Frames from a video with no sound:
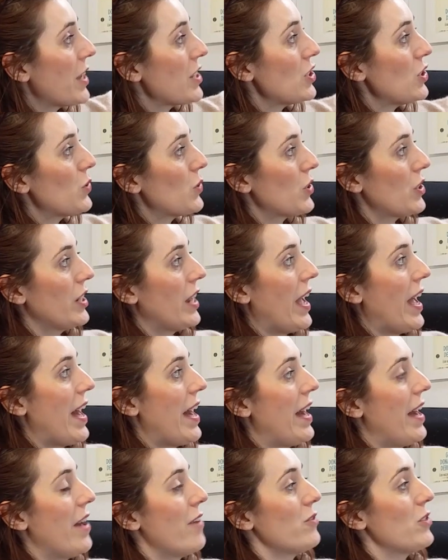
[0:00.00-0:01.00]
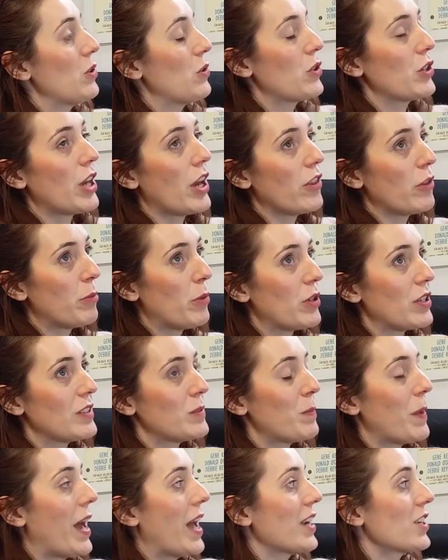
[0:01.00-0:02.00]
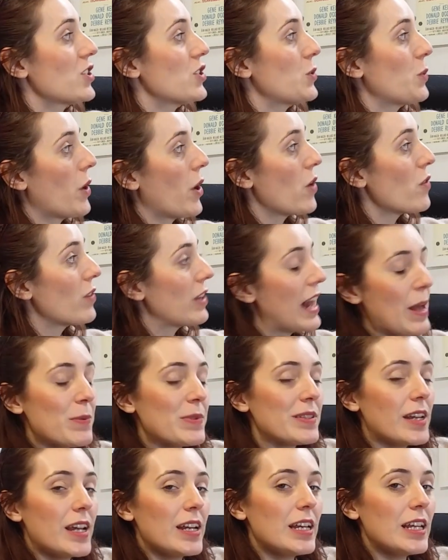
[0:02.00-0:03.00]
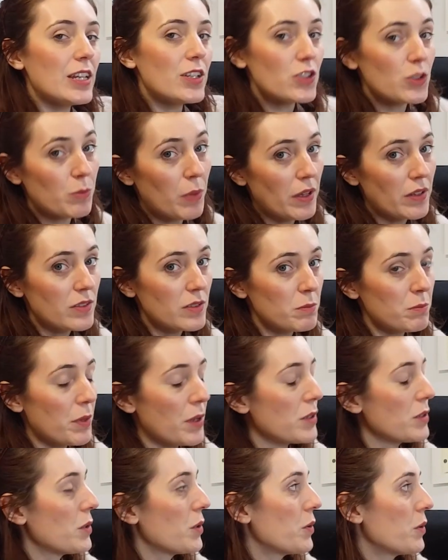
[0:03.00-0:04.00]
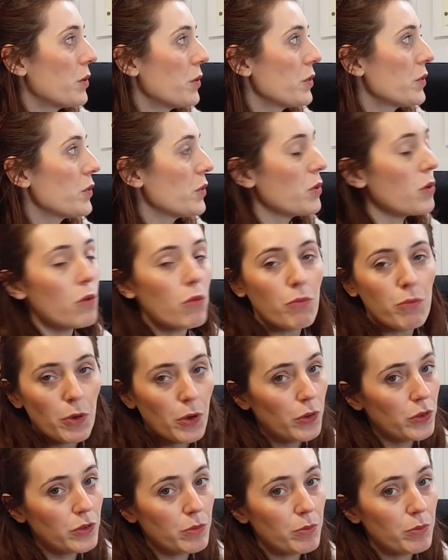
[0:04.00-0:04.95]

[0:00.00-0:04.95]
you can cut the bodice back to overlap slightly and do buttons and buttonholes, or hooks and